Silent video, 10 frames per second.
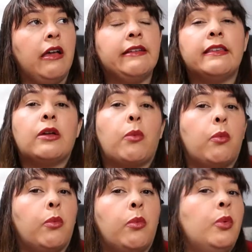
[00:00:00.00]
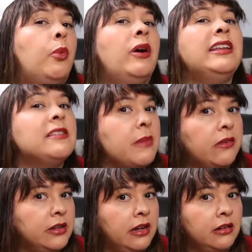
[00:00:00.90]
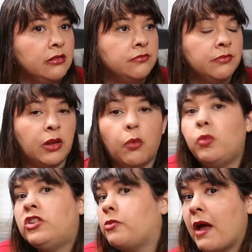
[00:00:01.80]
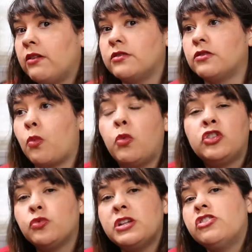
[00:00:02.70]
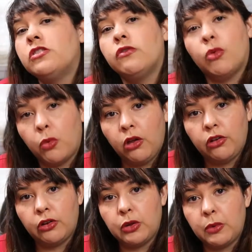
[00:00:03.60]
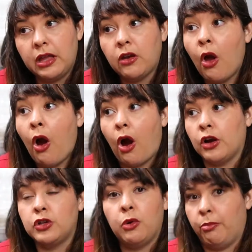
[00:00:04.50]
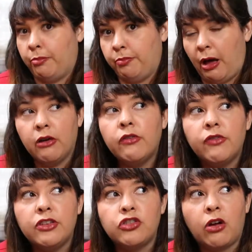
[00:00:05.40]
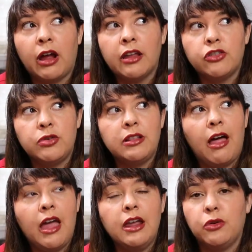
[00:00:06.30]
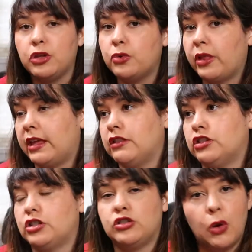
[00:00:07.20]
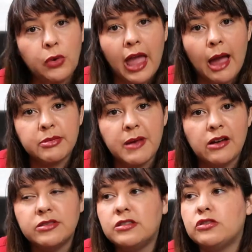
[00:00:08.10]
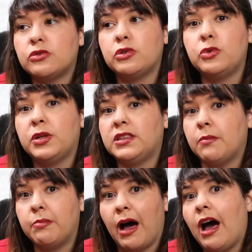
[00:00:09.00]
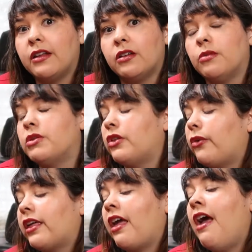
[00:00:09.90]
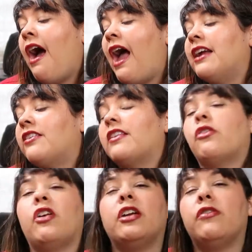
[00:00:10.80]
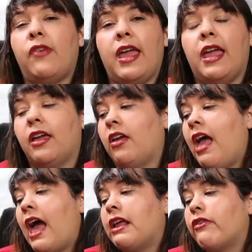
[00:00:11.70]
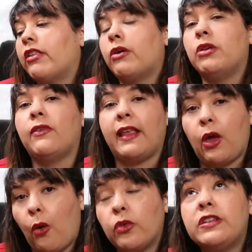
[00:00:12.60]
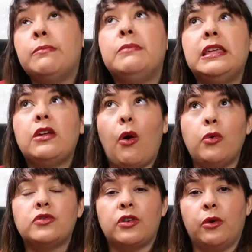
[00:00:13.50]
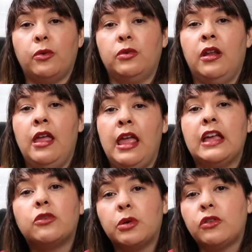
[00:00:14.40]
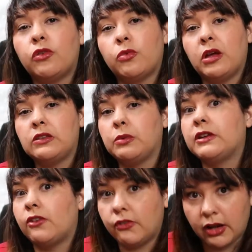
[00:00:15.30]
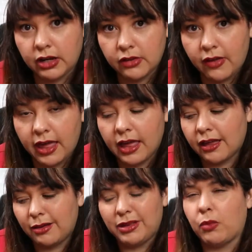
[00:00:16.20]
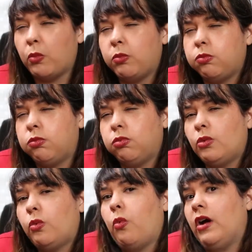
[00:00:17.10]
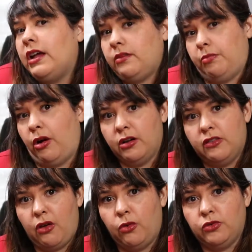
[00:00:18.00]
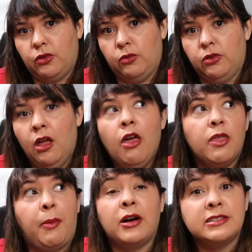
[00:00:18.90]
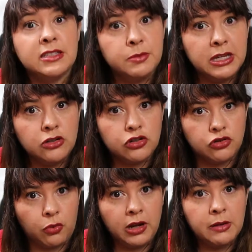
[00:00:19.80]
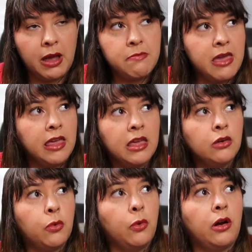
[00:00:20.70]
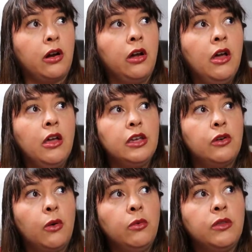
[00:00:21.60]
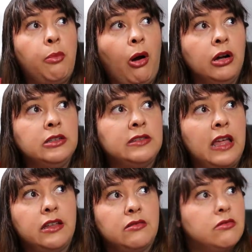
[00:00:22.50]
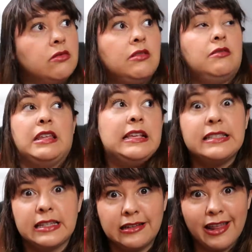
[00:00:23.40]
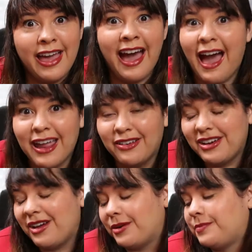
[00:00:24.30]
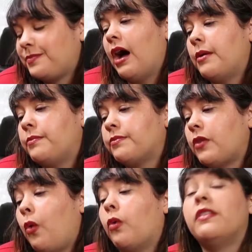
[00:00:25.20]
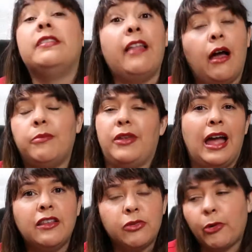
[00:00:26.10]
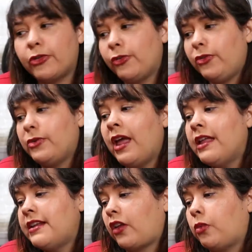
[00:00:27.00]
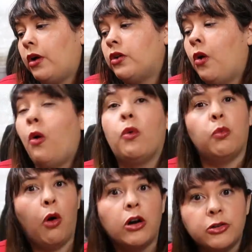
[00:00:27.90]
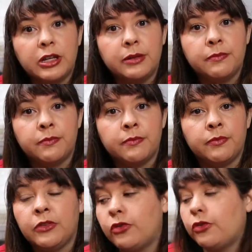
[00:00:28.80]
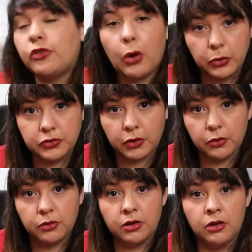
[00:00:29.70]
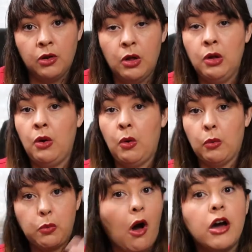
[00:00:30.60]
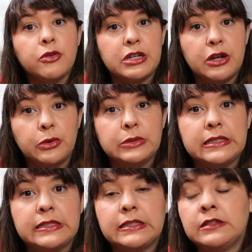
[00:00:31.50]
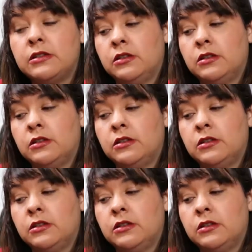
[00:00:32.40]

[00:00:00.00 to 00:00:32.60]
It's like, what is mountain air? Like which mountain, which region of the world are you in? Are you above the tree line? Are you like in the snow-capped mountains? Or are you at the bottom? You know, like it's just like very vague. And I feel like when you say, to me, ozone, is one of those ones where it's very vague and I'm like, what part of the ozone? The part that's being destroyed by man or, you know, the part that isn't? I don't know. Um, oh, I'm, I spoke too soon. Next one, watery. So there's ozone, watery notes.